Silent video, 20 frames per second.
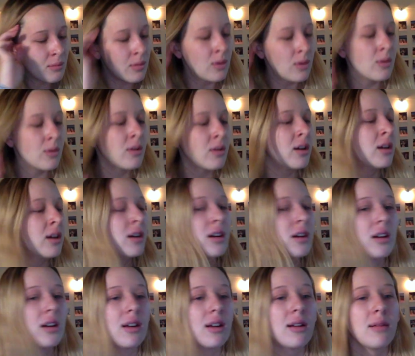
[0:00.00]

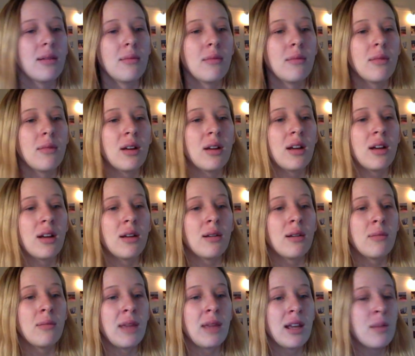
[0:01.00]
More
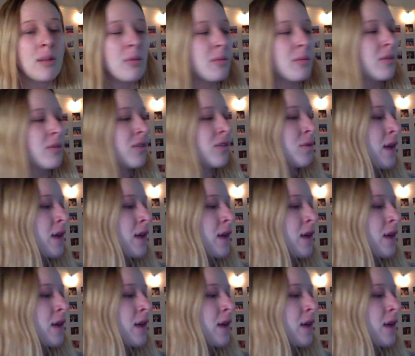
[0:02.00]
makeup remover